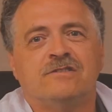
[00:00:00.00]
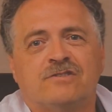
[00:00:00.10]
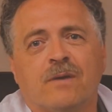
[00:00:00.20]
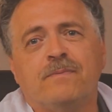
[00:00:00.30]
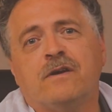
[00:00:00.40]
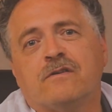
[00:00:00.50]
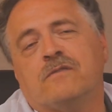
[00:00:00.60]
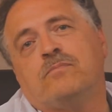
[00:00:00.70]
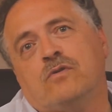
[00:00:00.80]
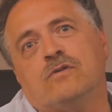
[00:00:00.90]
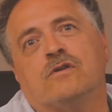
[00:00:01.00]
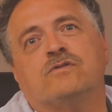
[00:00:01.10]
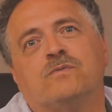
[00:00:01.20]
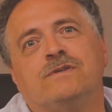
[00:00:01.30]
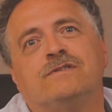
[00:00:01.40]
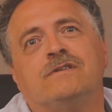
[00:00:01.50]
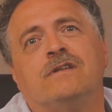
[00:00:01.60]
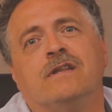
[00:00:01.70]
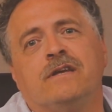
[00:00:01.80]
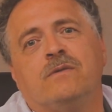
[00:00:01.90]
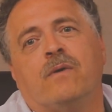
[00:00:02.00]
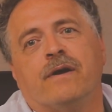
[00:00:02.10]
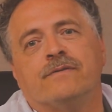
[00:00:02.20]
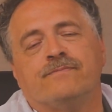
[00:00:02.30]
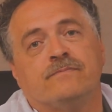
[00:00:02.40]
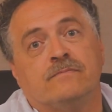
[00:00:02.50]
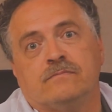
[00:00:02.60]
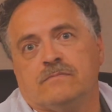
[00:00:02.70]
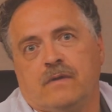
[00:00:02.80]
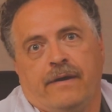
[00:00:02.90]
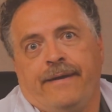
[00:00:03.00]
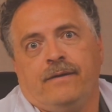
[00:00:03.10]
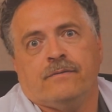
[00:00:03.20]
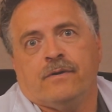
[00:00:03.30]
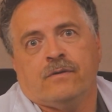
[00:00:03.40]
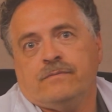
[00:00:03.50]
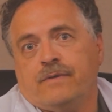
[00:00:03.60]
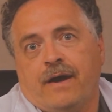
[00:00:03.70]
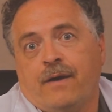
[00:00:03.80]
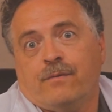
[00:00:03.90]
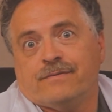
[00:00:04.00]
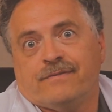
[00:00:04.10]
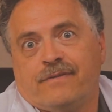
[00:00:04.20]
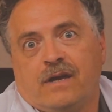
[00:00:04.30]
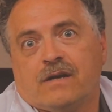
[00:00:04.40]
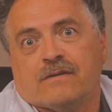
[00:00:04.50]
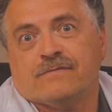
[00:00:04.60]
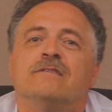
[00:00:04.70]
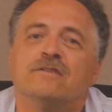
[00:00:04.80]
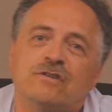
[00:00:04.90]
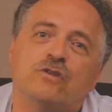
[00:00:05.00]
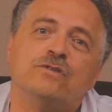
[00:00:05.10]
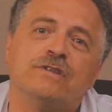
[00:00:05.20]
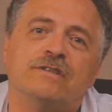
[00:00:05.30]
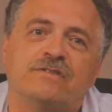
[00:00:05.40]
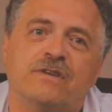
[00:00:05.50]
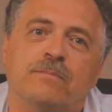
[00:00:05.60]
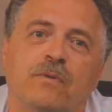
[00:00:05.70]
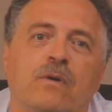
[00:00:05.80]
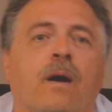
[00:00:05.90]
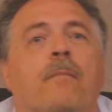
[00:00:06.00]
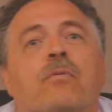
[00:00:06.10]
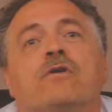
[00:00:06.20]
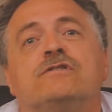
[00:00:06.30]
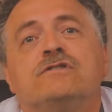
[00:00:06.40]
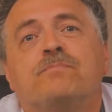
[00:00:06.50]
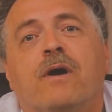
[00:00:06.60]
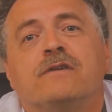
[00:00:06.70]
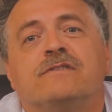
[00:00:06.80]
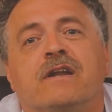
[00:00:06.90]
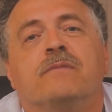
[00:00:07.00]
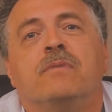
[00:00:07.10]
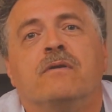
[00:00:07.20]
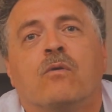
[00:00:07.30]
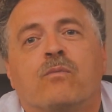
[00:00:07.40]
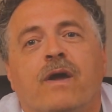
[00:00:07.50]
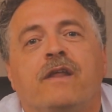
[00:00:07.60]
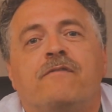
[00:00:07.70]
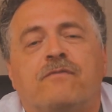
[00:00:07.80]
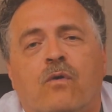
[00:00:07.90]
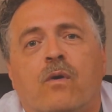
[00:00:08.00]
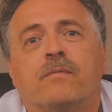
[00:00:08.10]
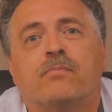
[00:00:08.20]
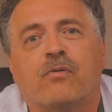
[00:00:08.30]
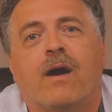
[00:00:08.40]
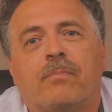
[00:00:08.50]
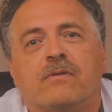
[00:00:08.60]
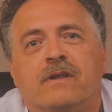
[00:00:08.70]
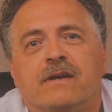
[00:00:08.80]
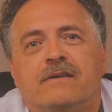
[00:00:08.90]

Something could have pulled or twisted the lead wires. I don't know. I wasn't there. The solution is simple. Purchase parts that have been already formed properly.